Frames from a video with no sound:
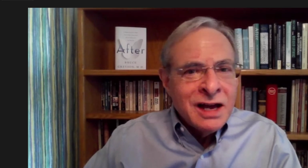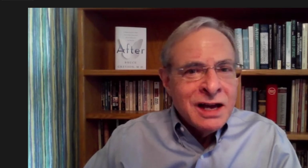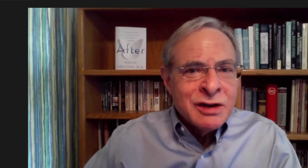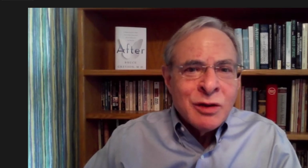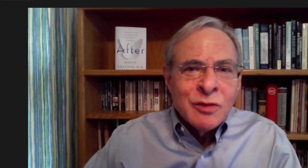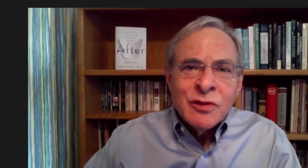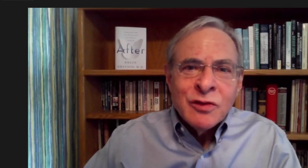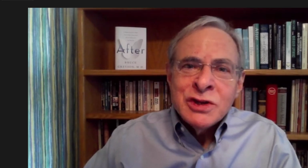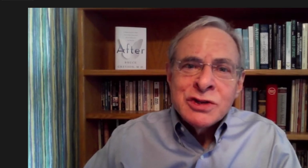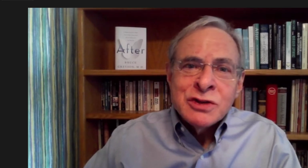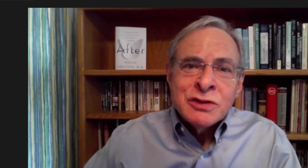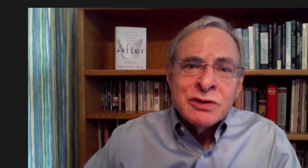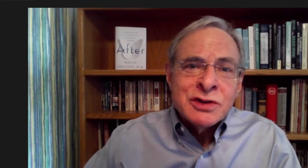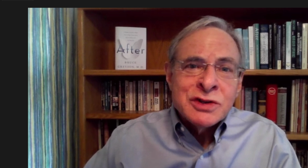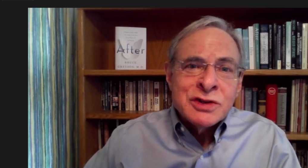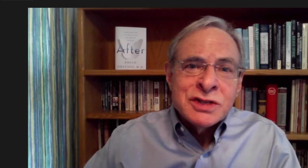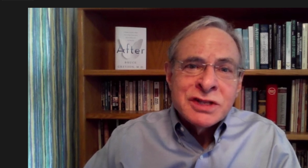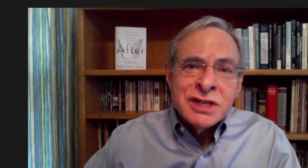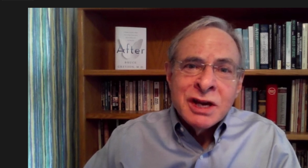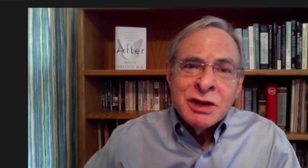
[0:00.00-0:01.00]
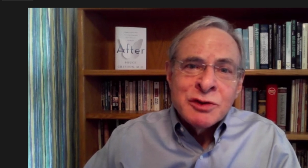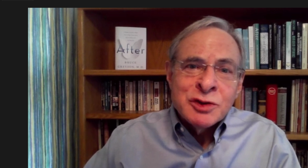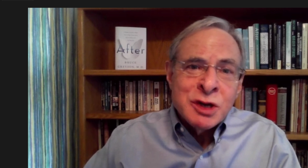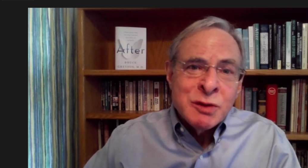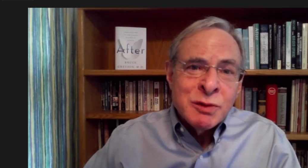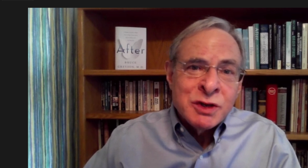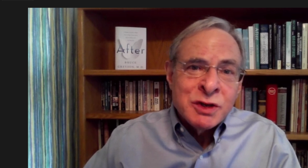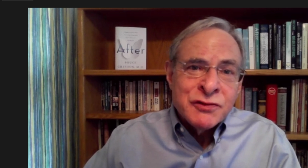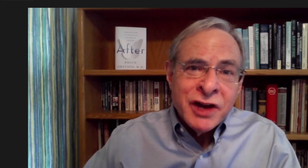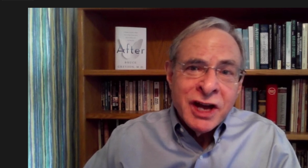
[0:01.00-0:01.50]
I don't think so. Just
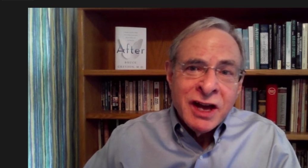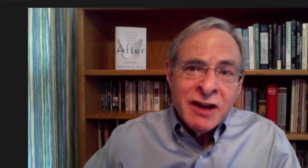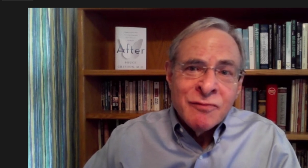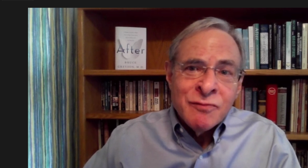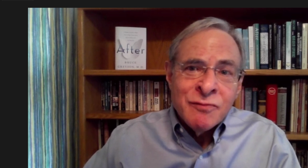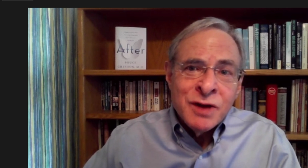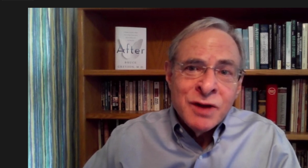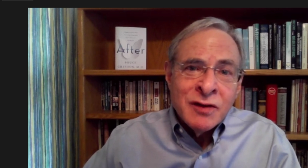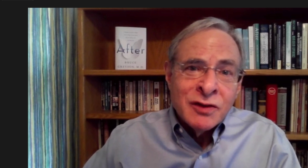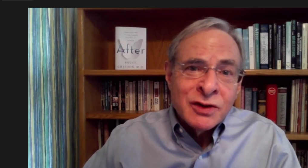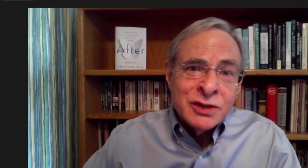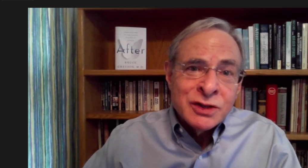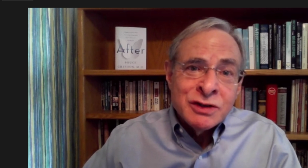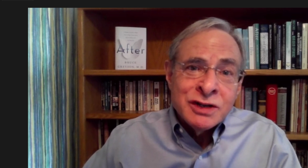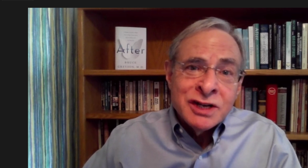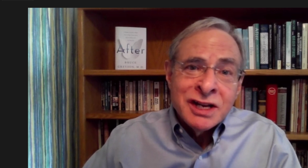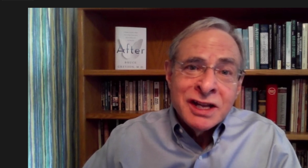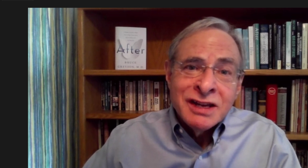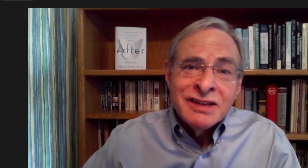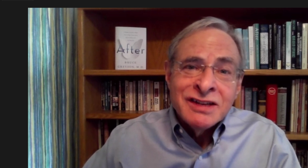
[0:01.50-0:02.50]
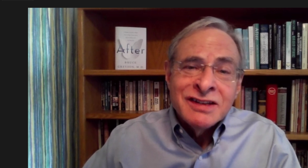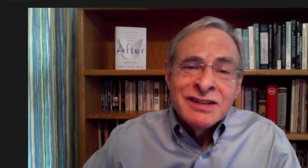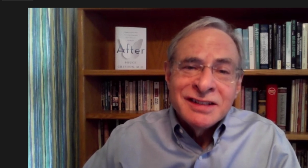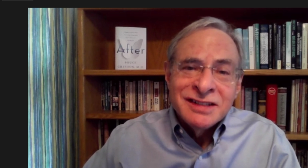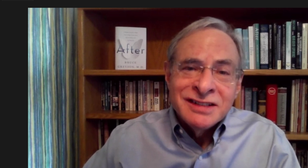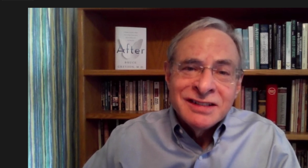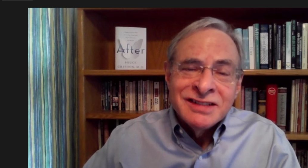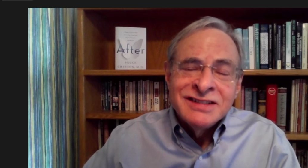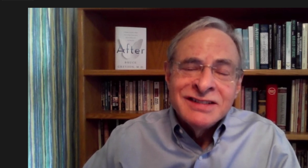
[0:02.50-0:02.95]
thank you so much for having me on the show today.